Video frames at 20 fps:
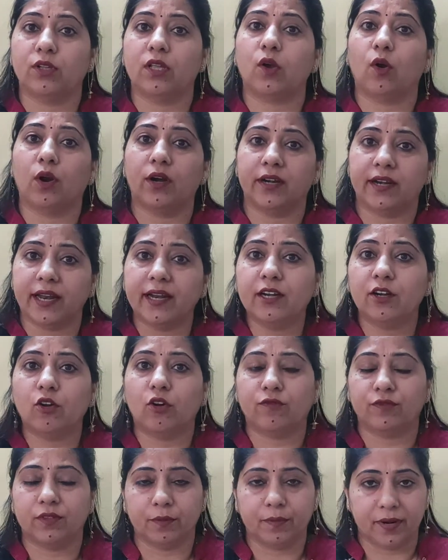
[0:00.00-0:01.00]
the content
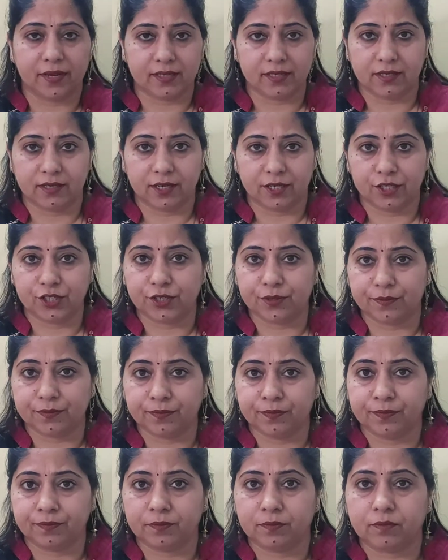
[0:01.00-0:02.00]
of the presentation.
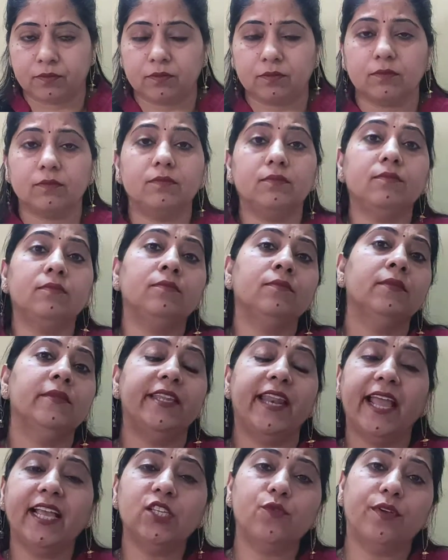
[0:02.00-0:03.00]

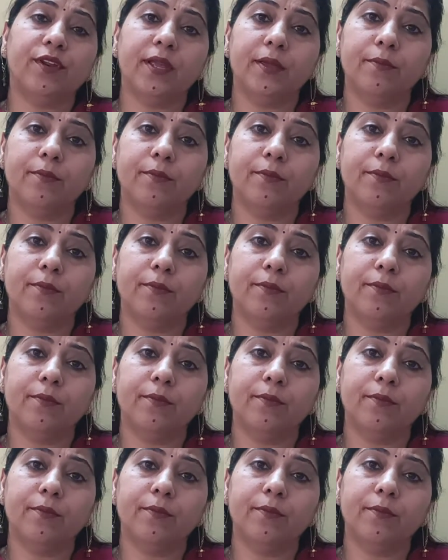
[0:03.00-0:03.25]
Next very